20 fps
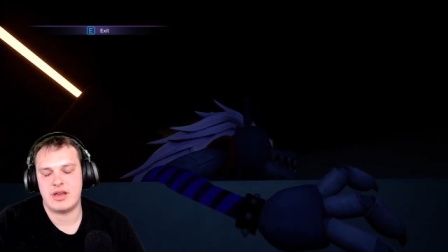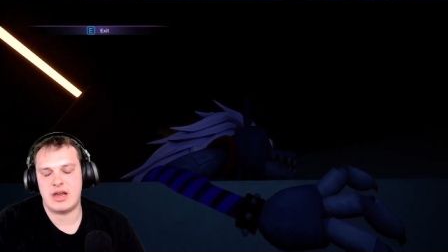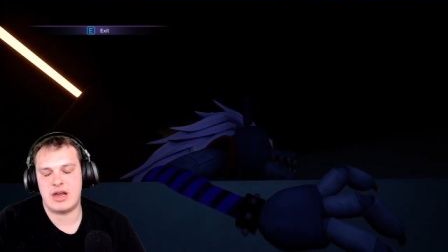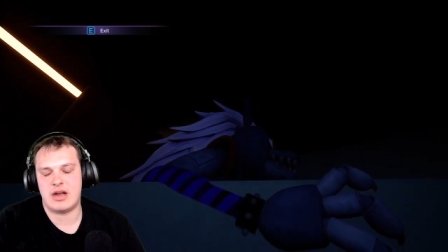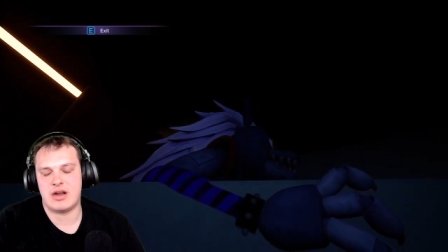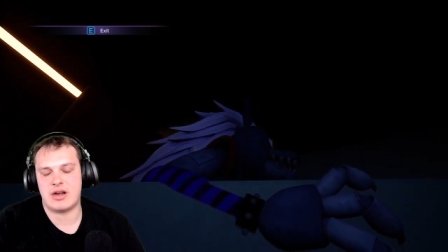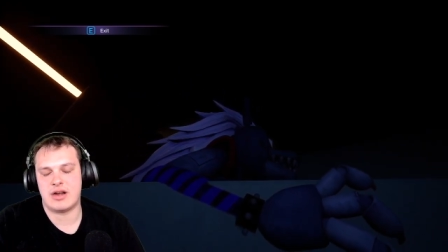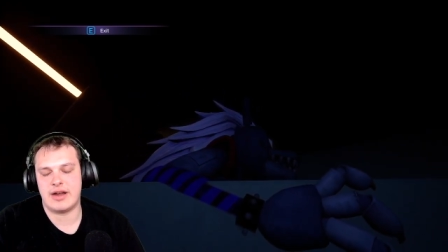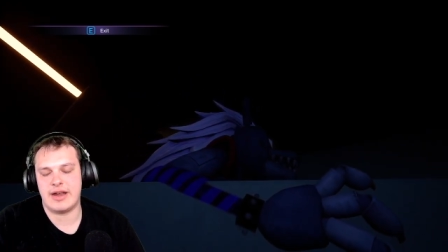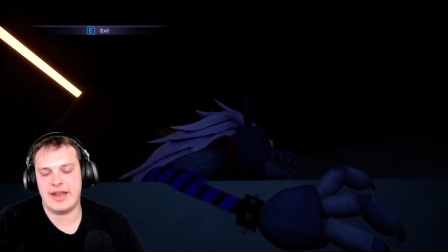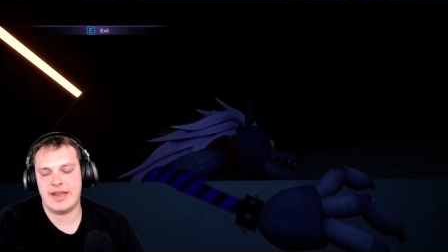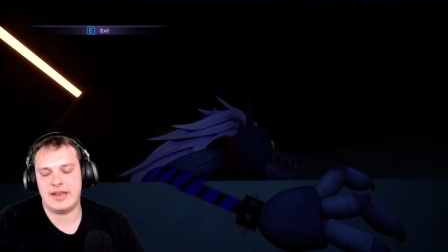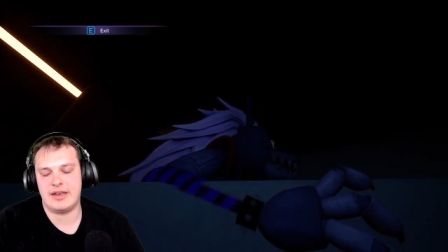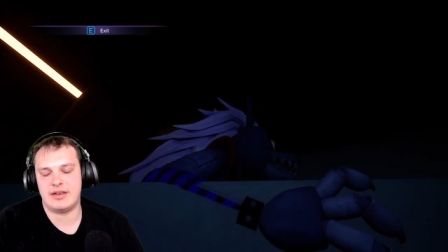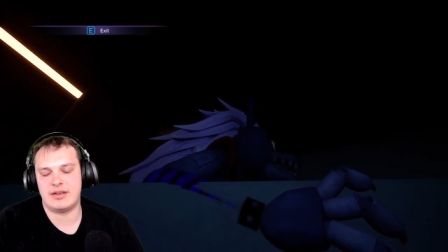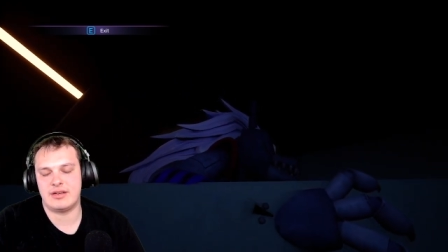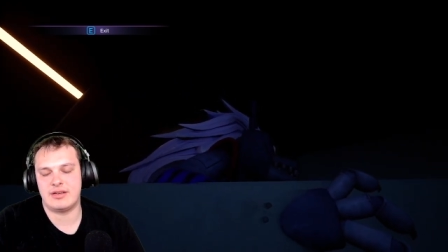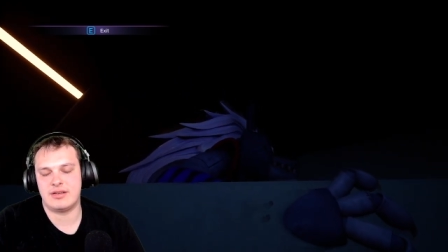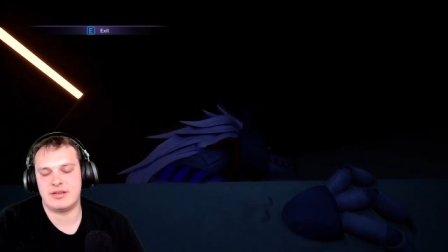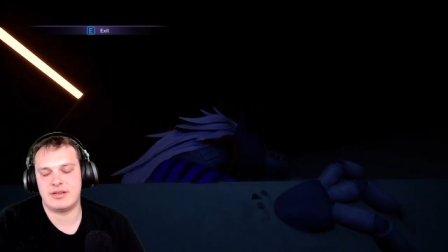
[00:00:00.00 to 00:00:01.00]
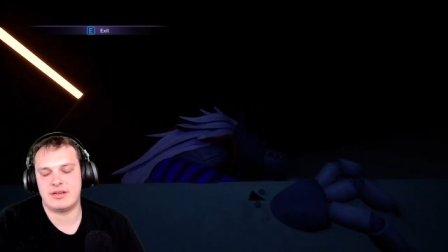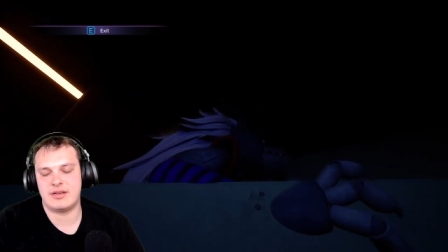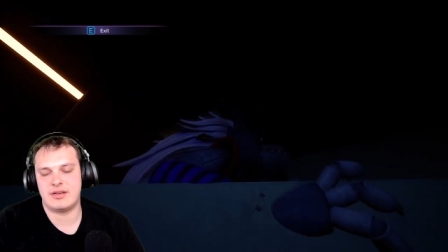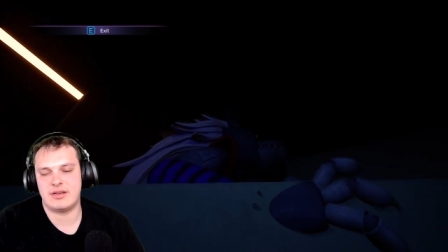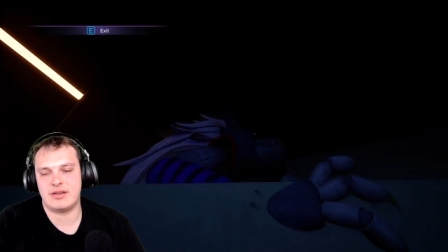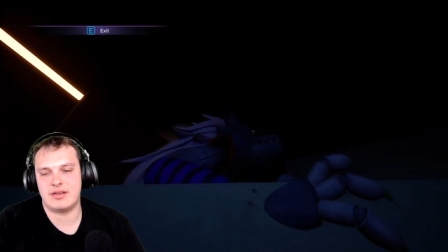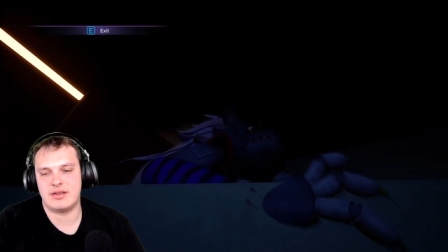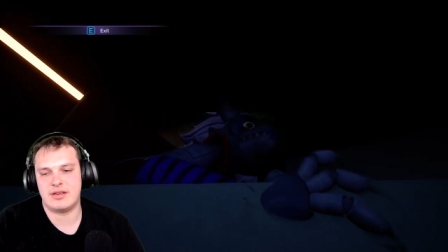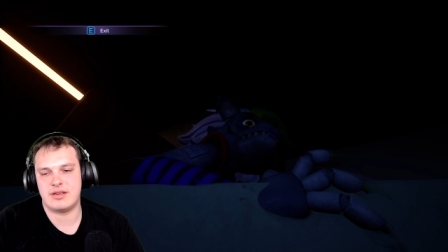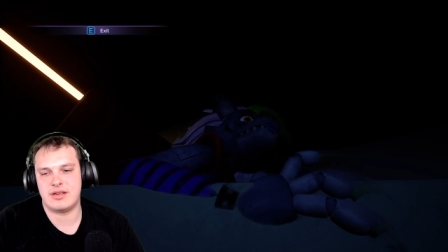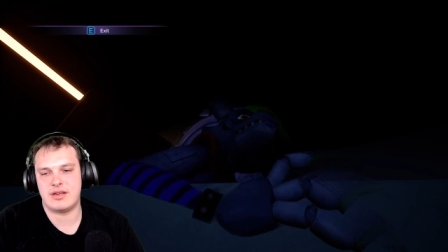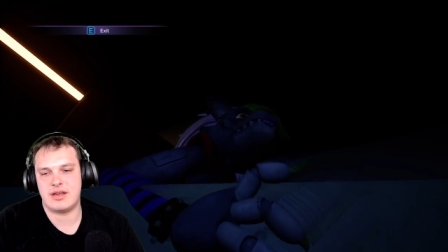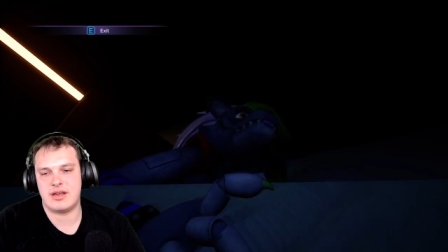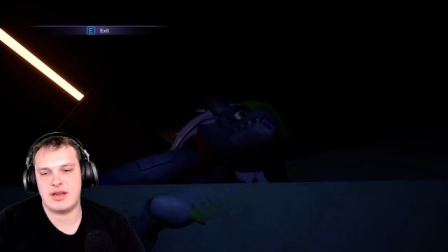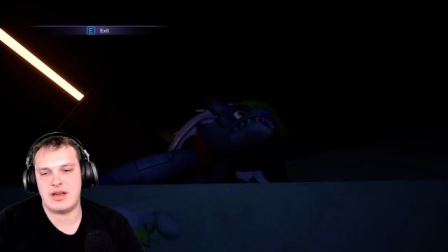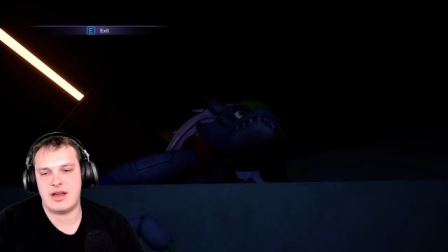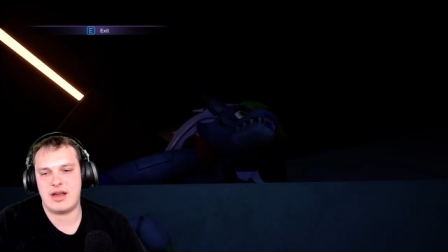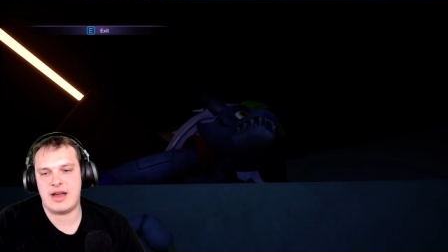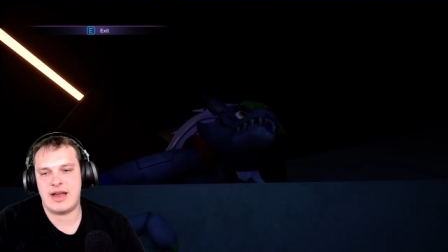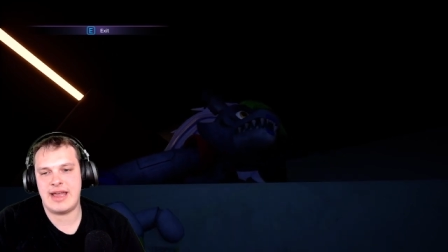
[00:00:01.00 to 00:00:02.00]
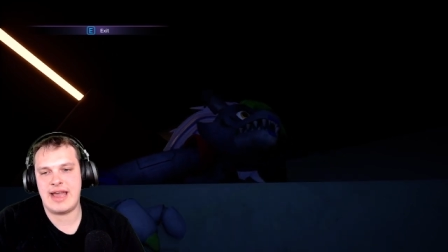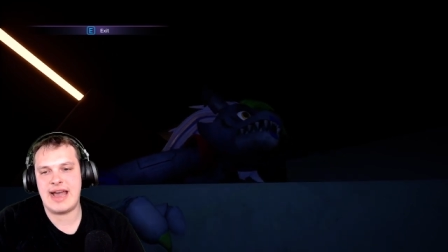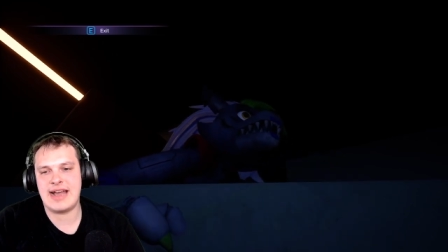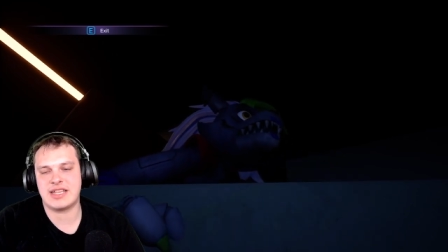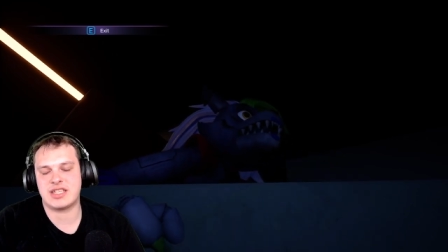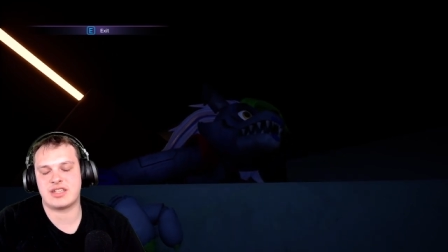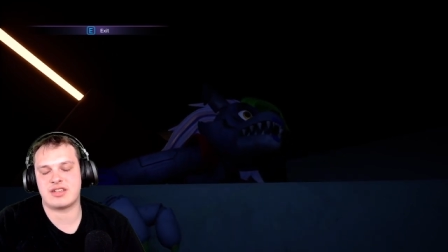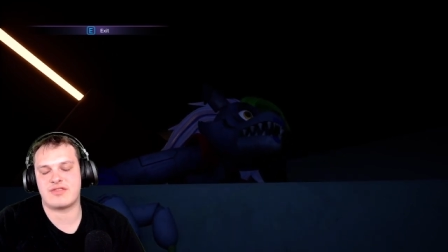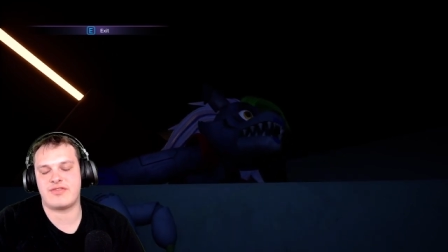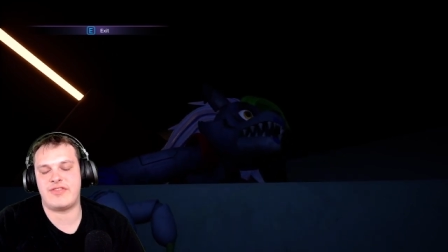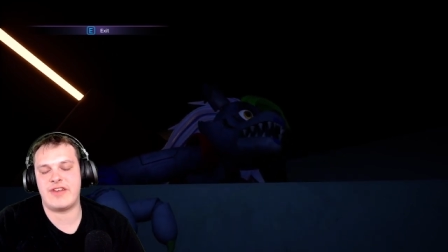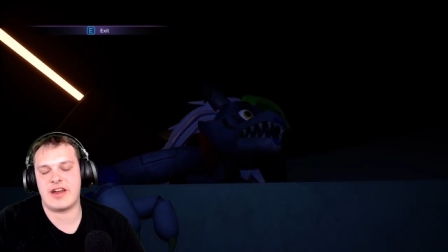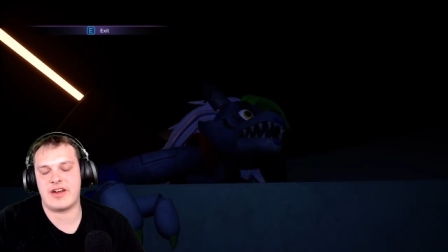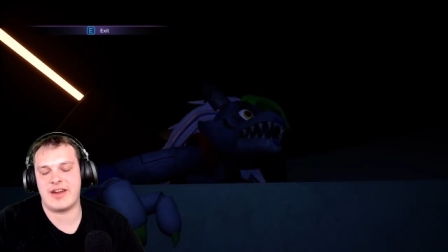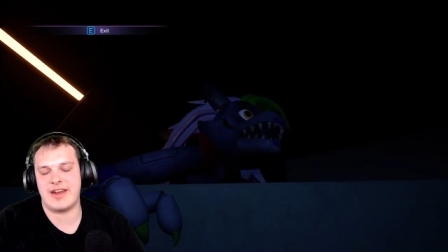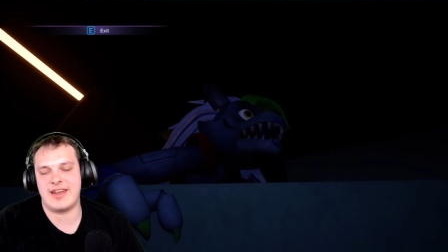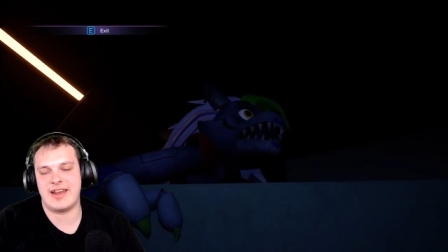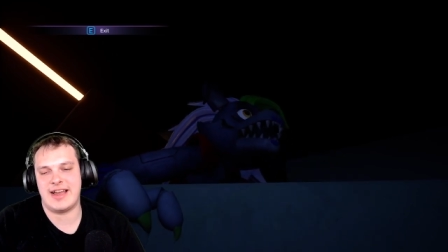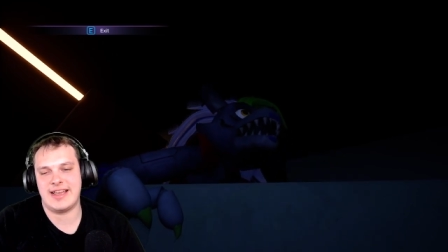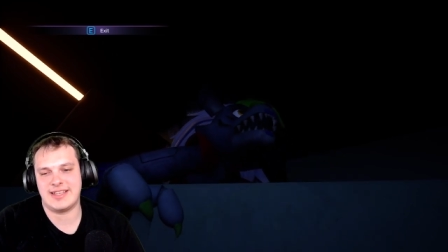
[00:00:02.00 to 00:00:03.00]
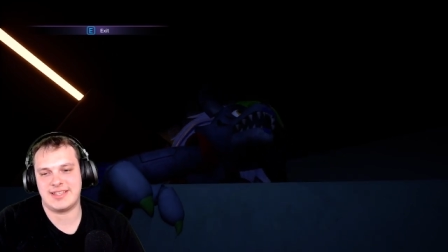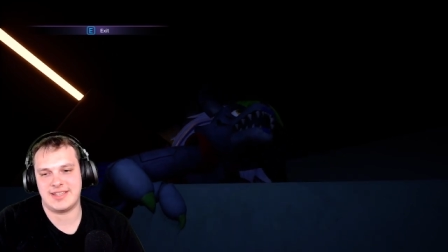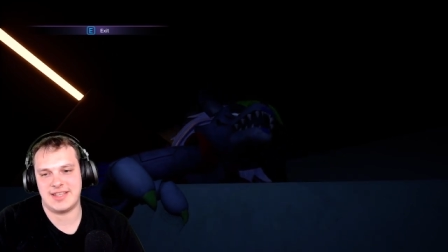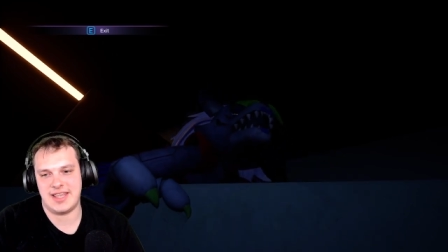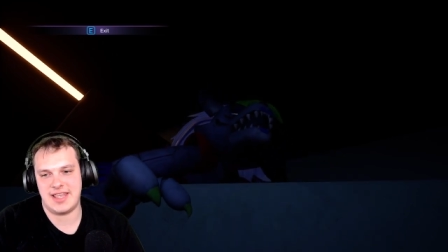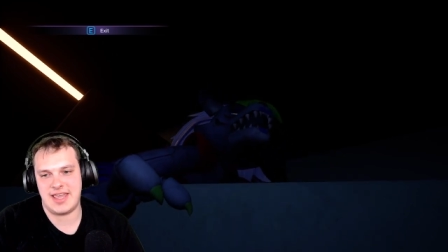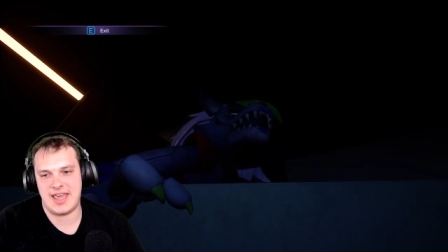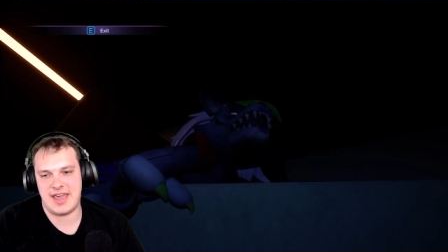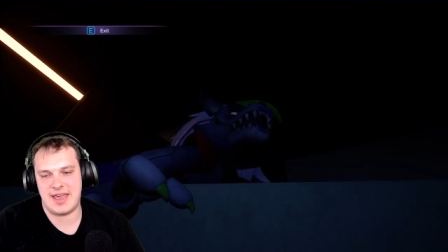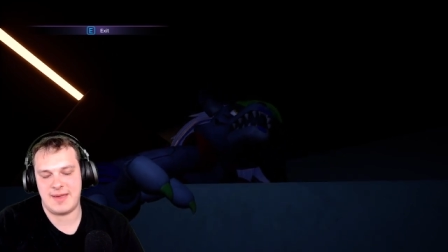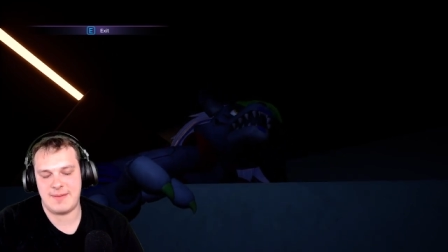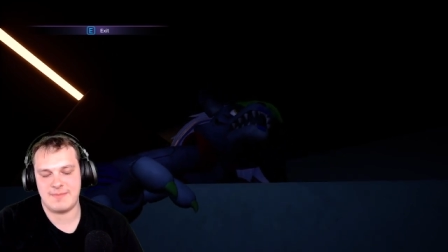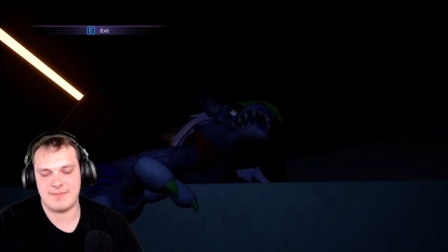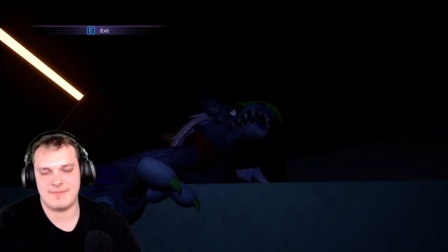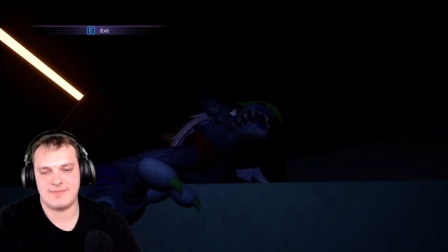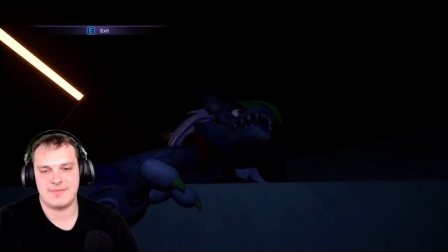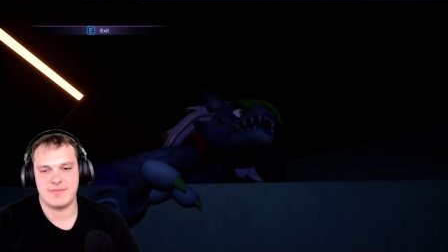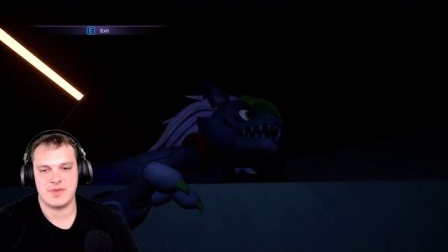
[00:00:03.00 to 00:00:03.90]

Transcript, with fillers: Alright. I asked very nicely, game.